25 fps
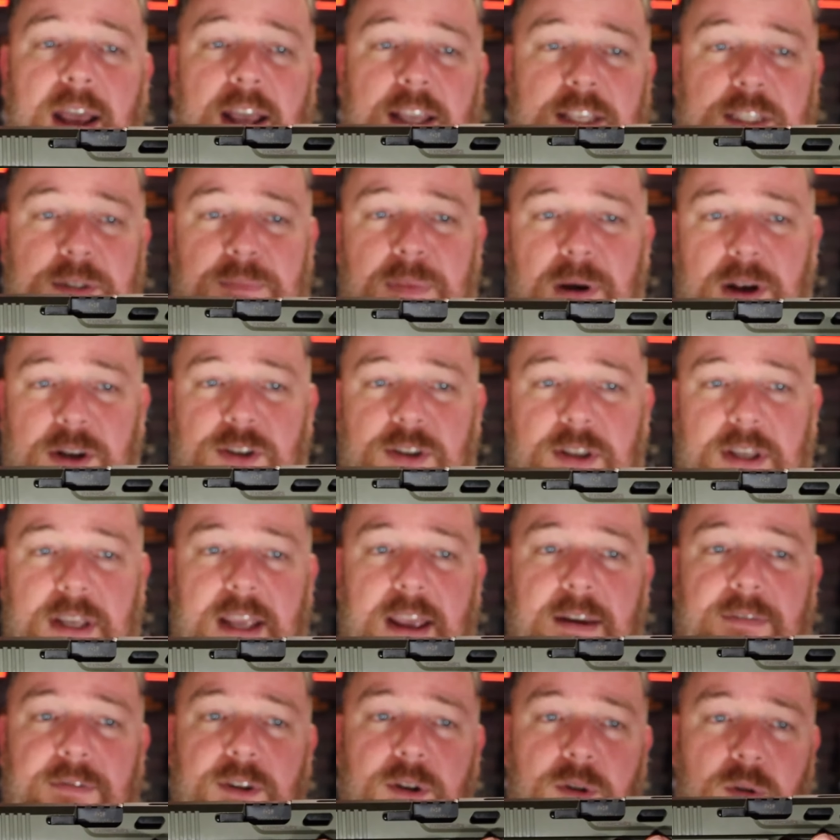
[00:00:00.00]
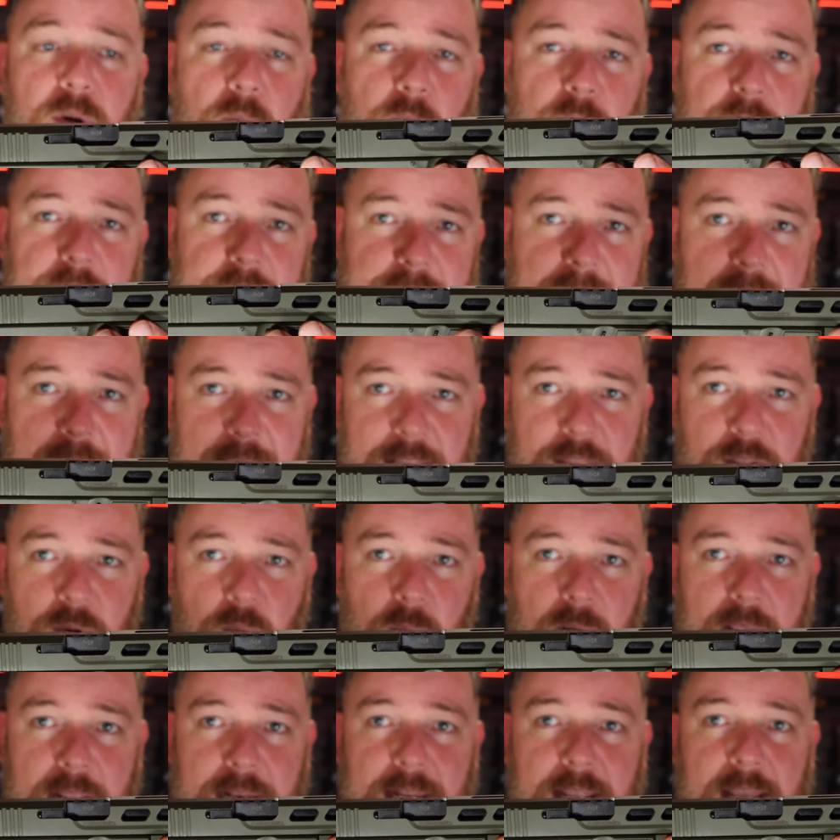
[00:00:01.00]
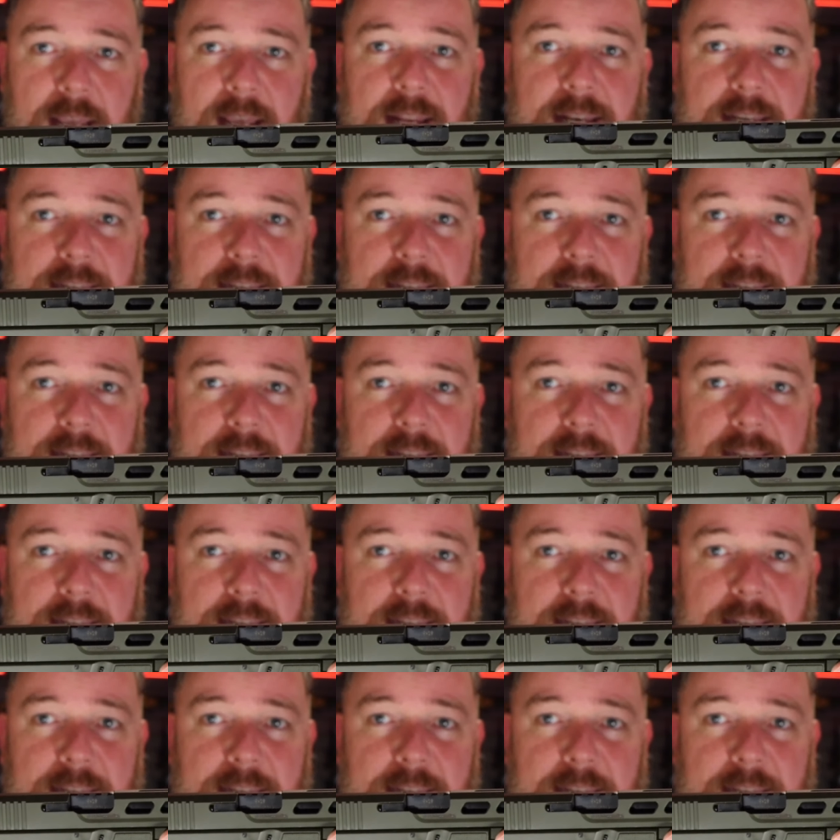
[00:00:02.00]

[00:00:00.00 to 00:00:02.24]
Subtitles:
especially if you retain the weight